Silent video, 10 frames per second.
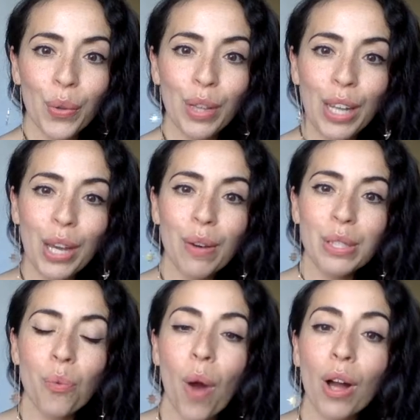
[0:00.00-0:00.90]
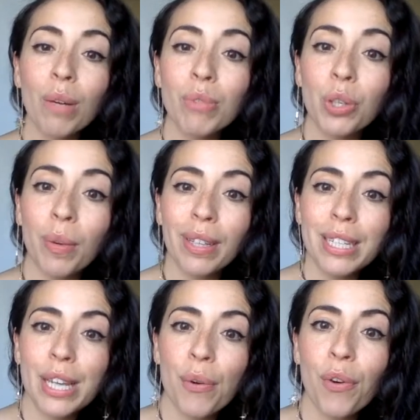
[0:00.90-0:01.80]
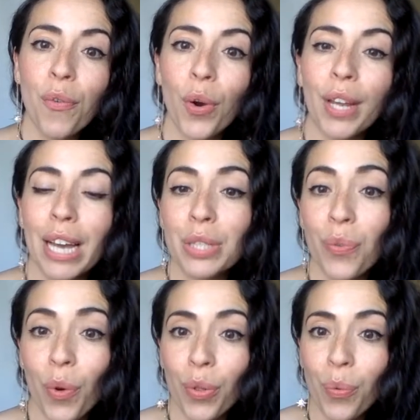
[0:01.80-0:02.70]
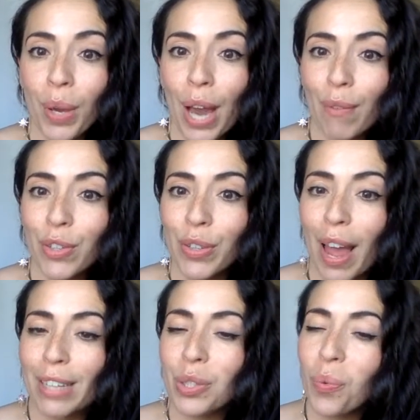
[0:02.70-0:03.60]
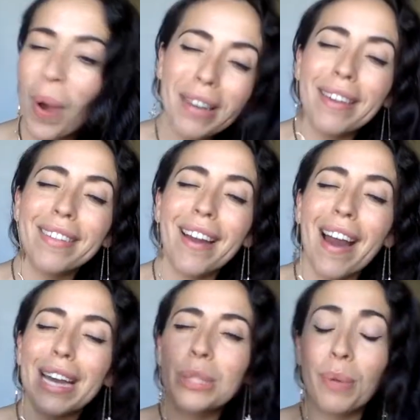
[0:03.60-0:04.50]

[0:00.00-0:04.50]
Leos, and welcome to weekly tarot forecast for the week of July 20th, guys.